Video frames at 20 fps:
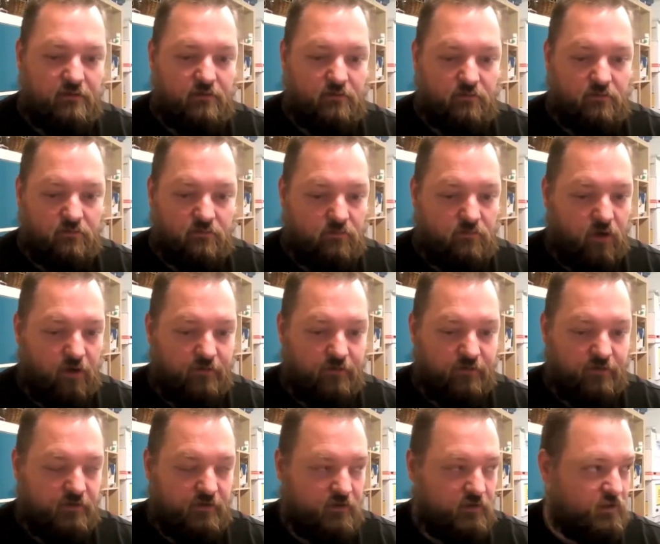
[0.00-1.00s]

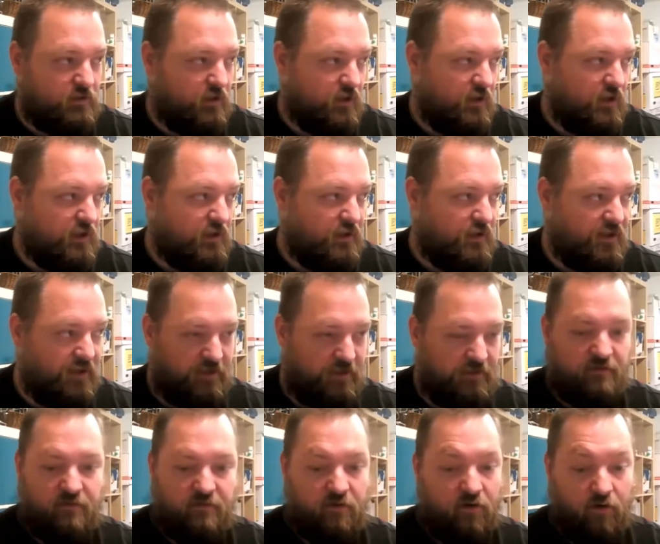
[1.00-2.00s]
watching
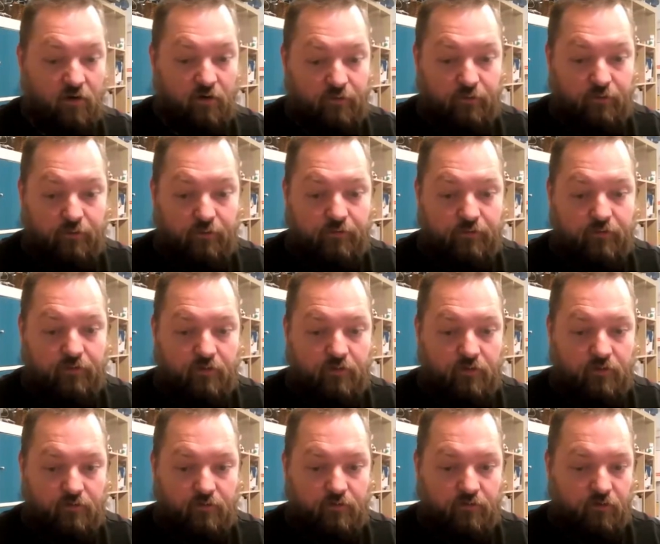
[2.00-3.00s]
kids' clothes.
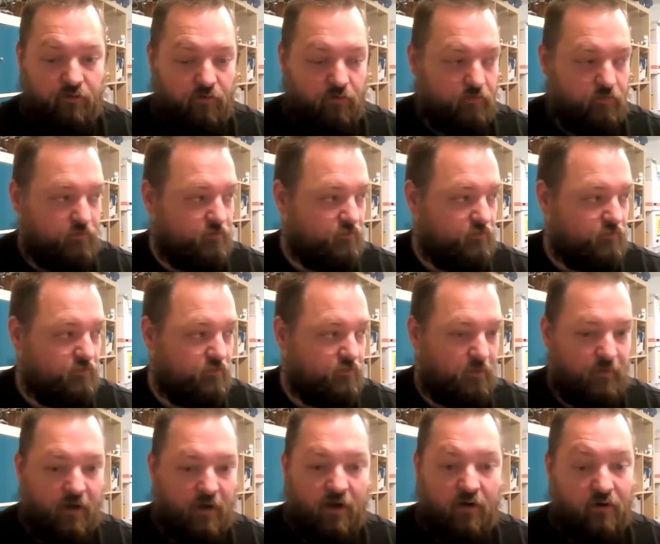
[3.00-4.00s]
So
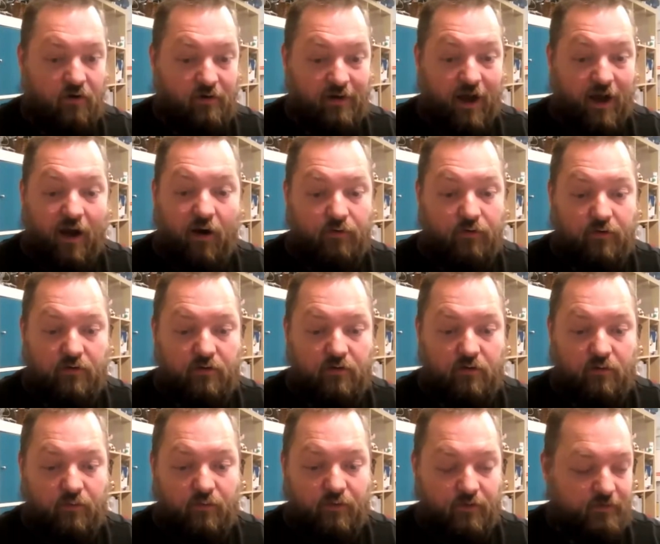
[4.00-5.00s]
from now on out,
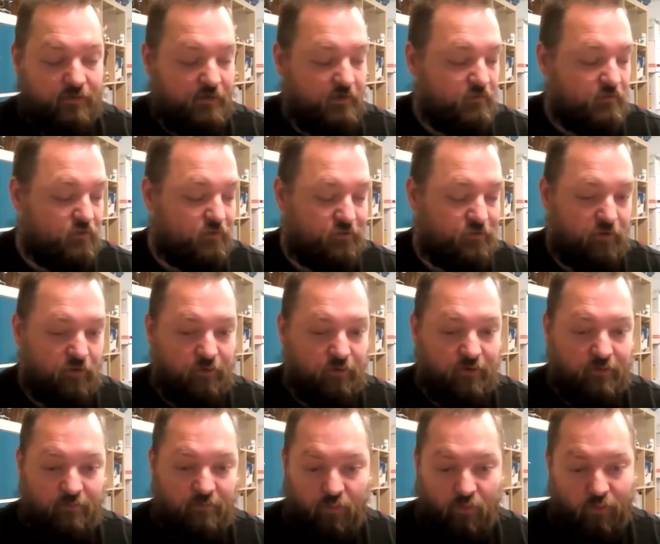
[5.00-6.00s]
we'll never show
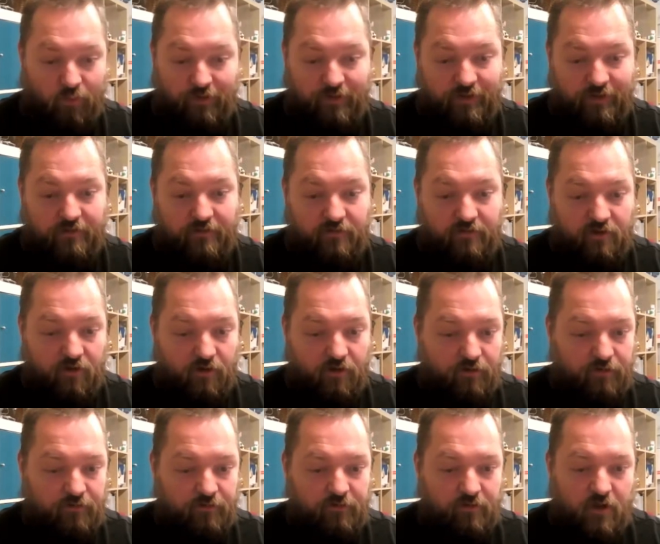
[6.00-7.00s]
him more kids'
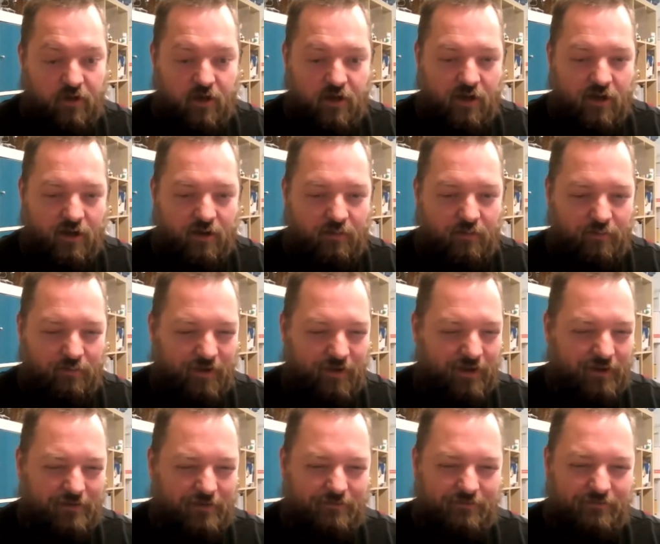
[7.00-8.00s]
clothes.
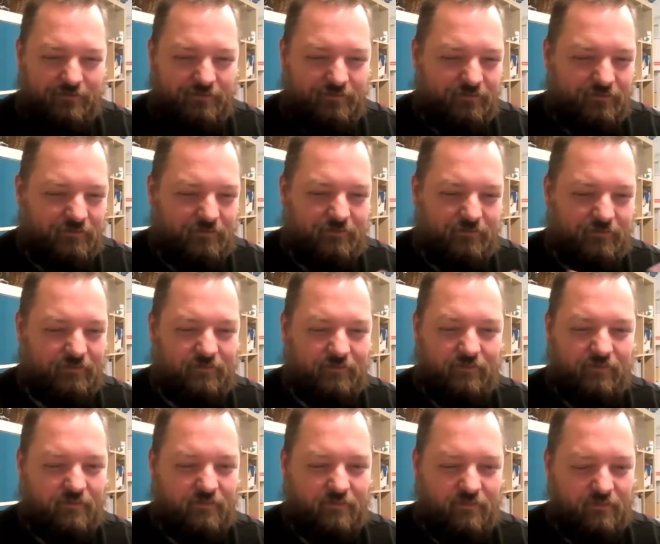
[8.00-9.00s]
Like, you
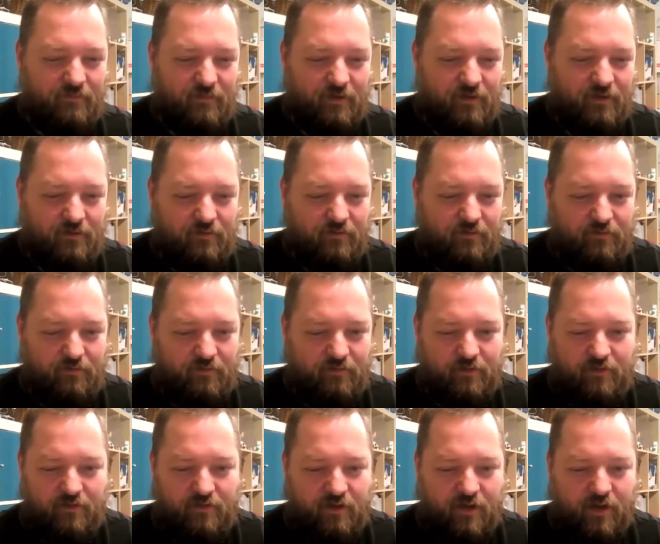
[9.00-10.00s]
know,